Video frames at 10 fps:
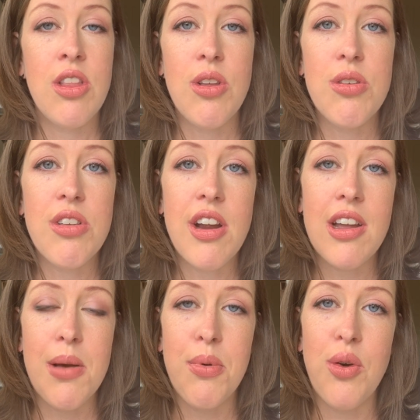Those are a
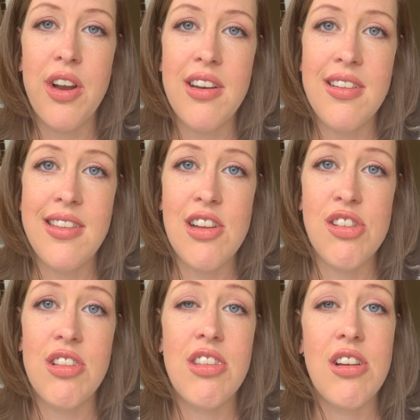couple
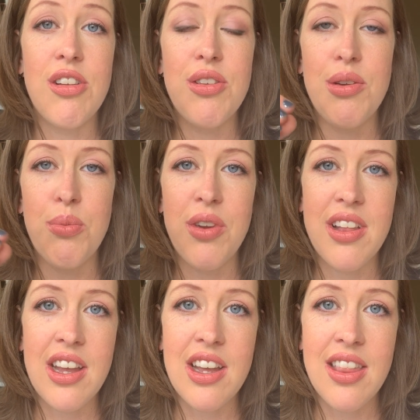organizations that are doing
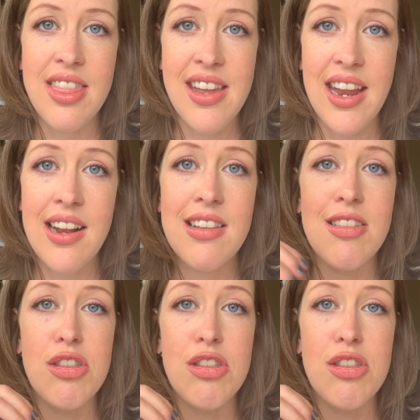really good things,